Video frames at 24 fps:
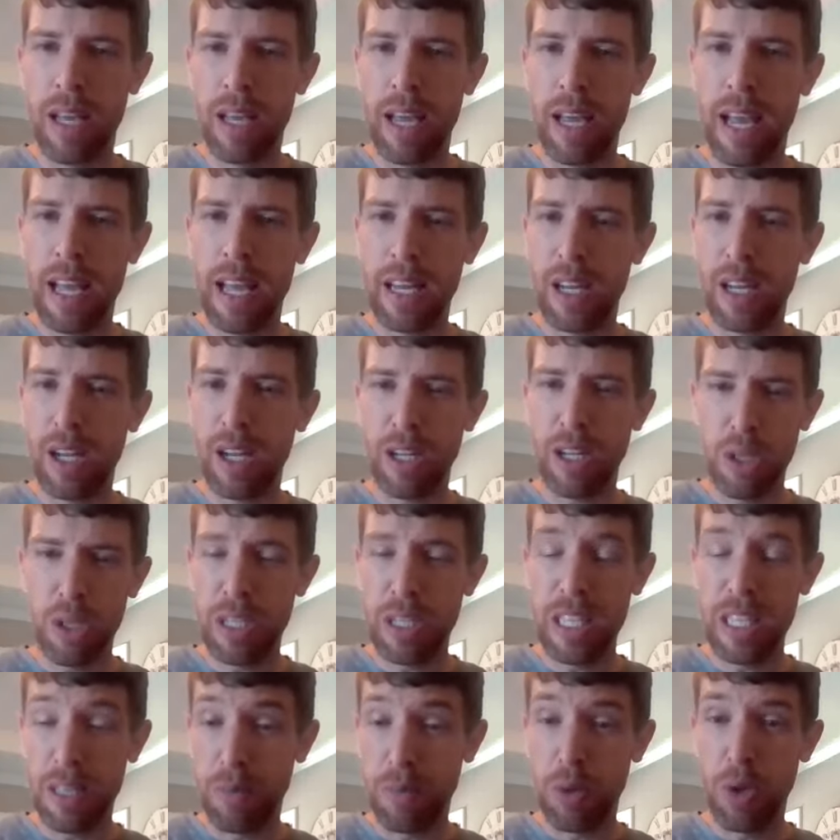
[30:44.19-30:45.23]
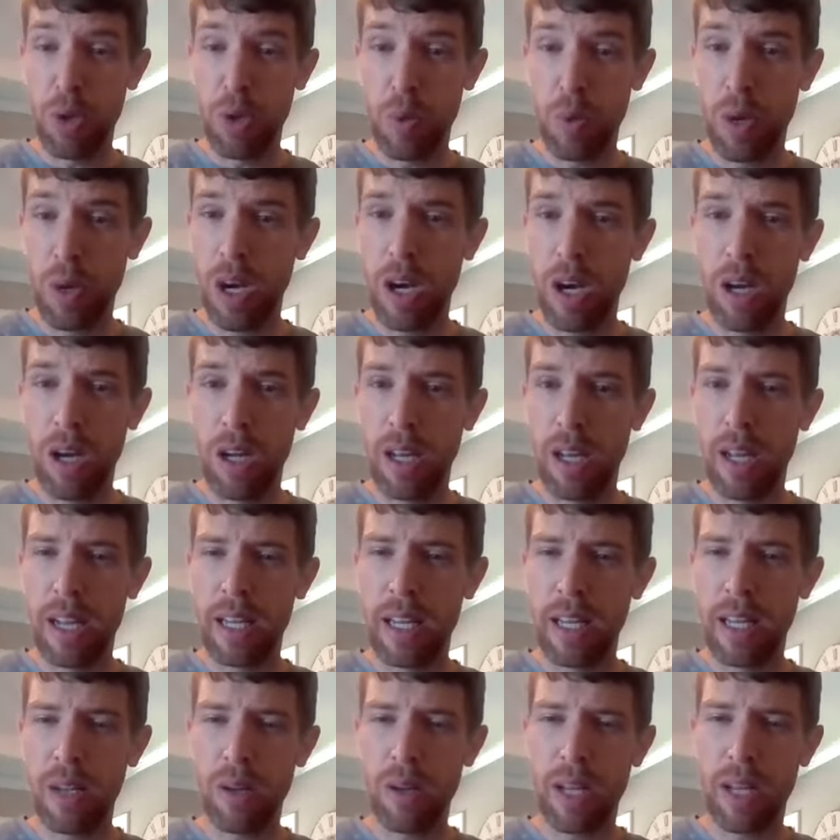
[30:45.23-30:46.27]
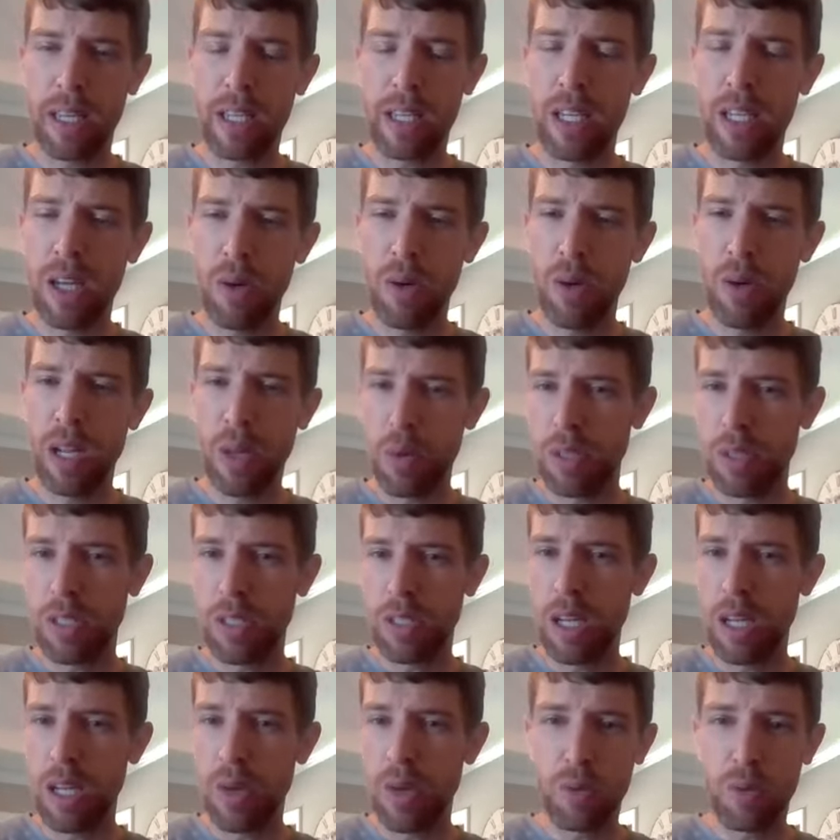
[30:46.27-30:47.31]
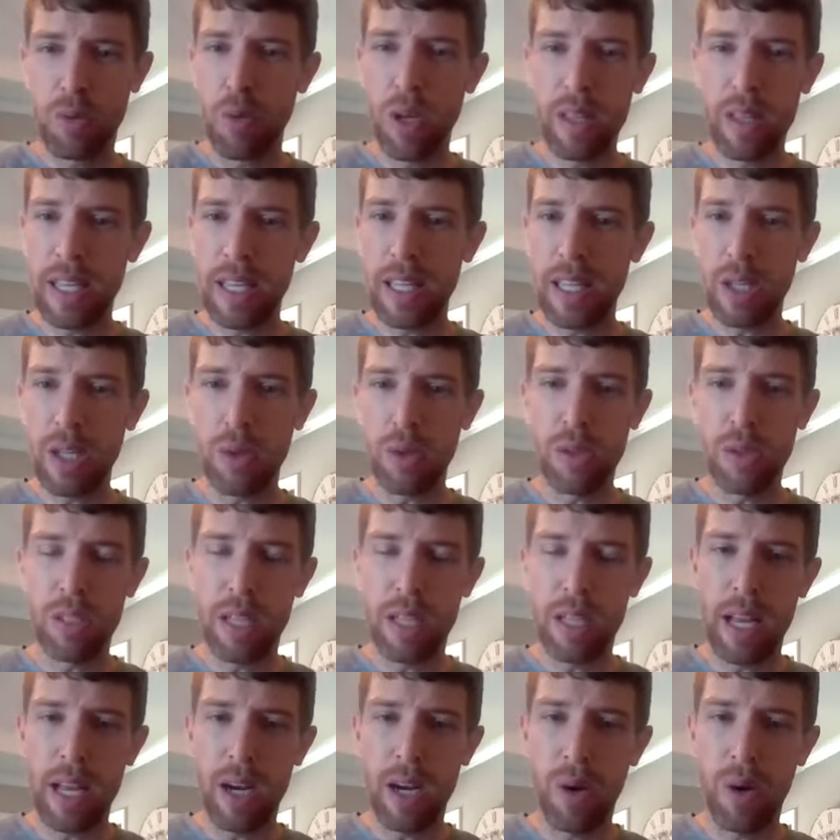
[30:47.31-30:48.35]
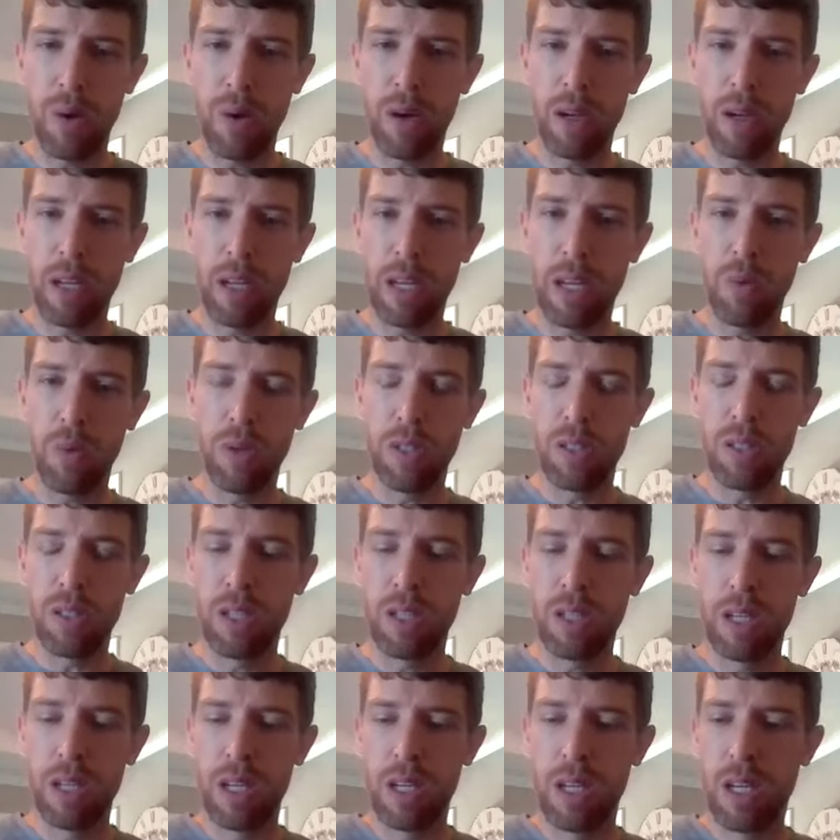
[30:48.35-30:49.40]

and you see them doing well and they're like you know what it was it was one thing that you said or it was